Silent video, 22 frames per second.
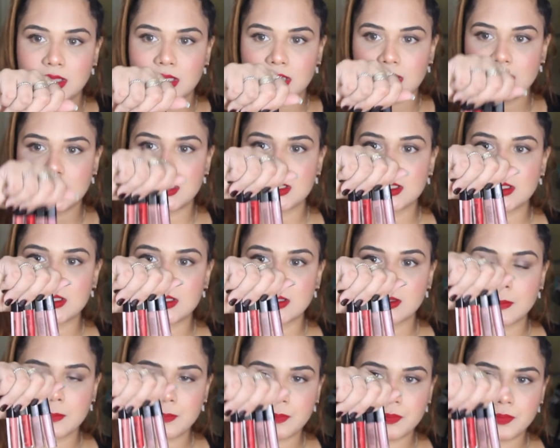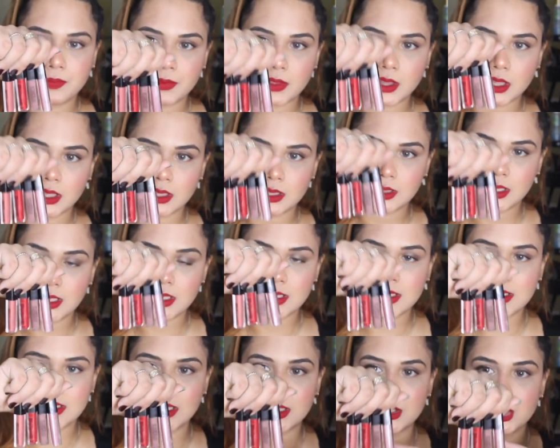this
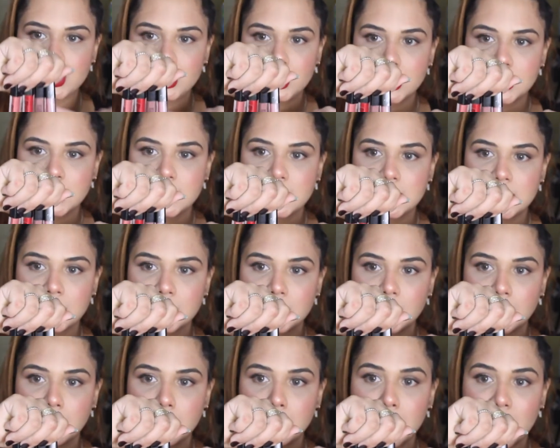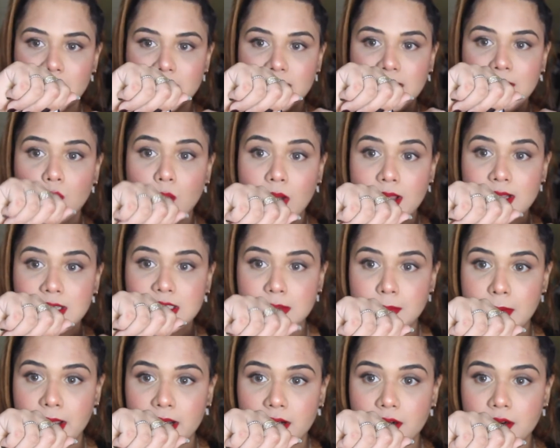is just money well
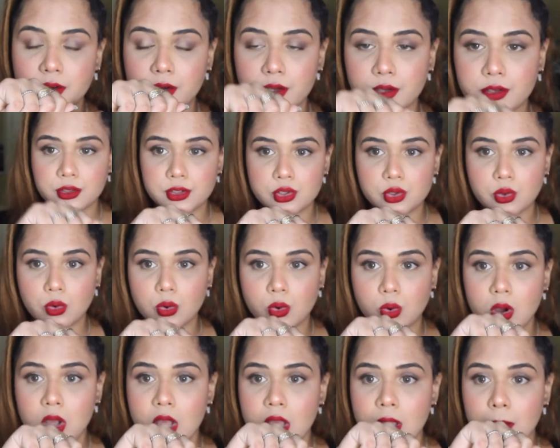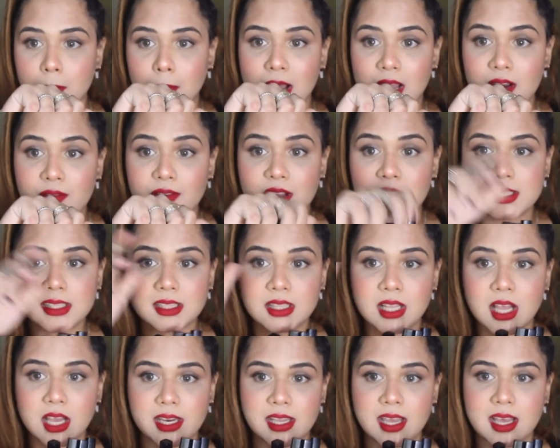spent. So Malika
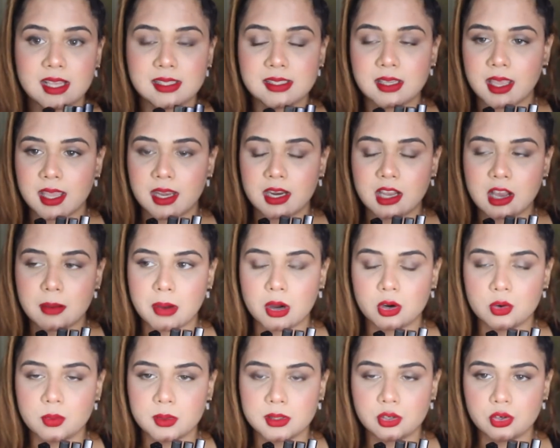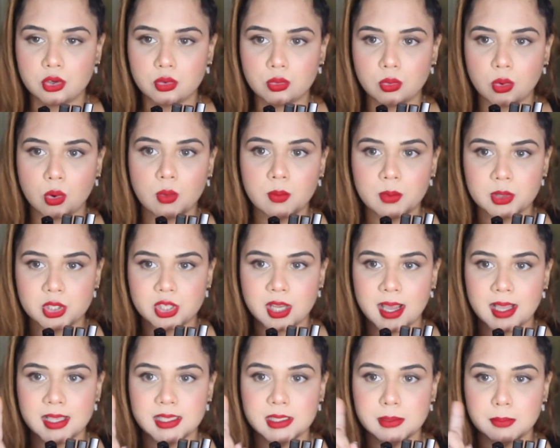Sitlani has again come out with a duo which
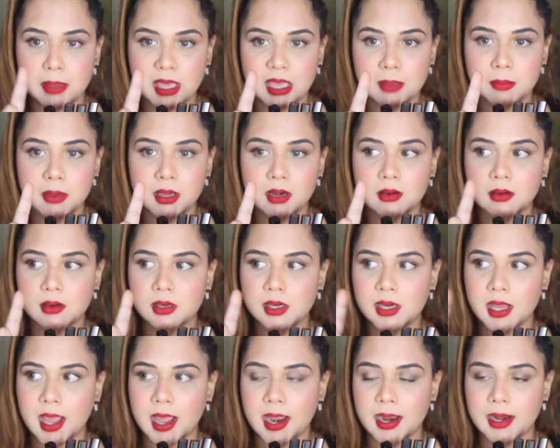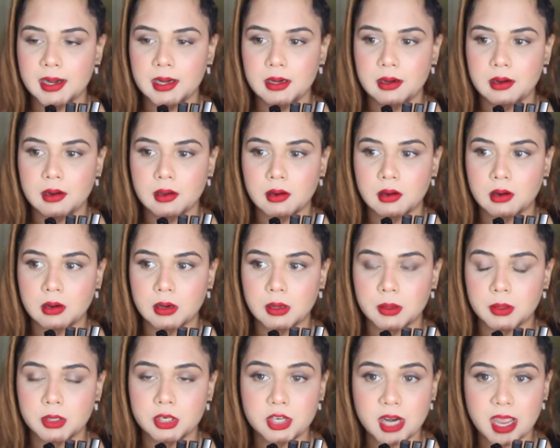has Babe a Lot and
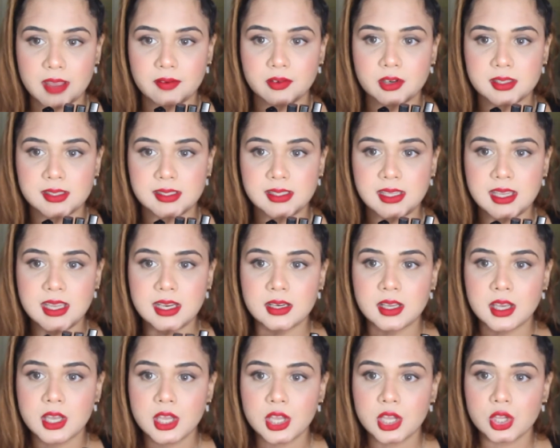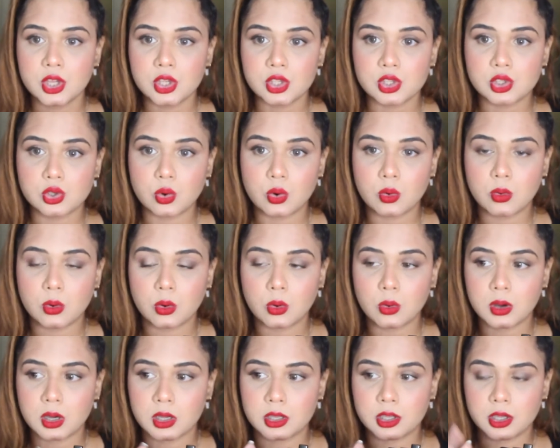Driver's Seat.
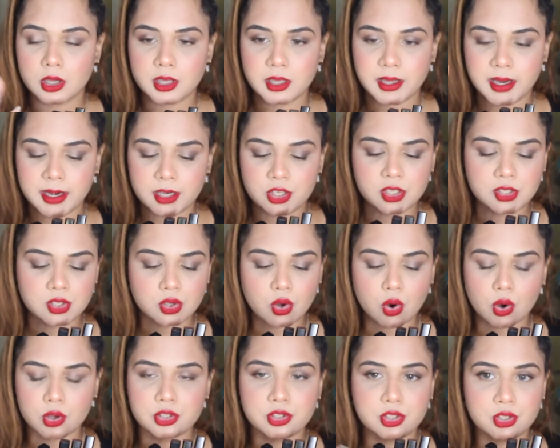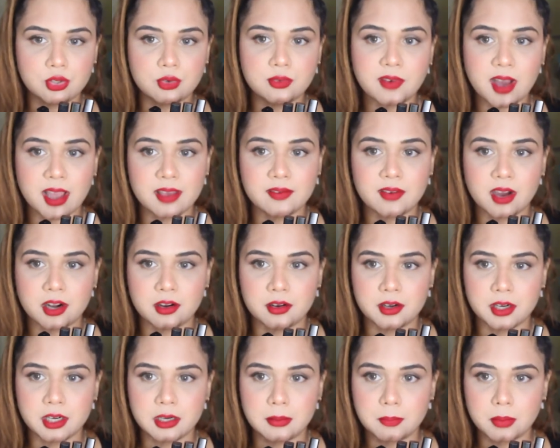So it just costs you
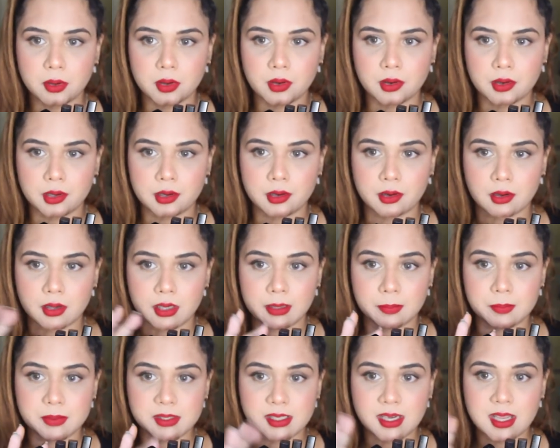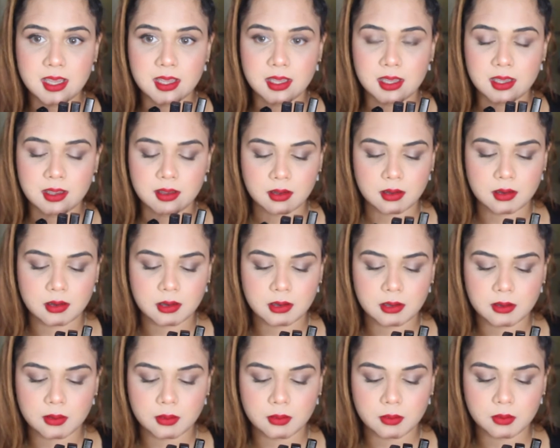500 per lipstick
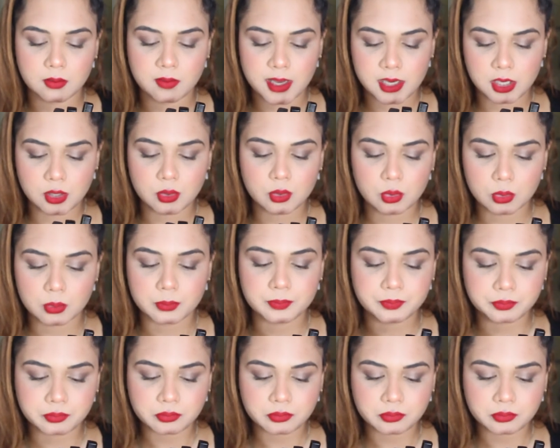when you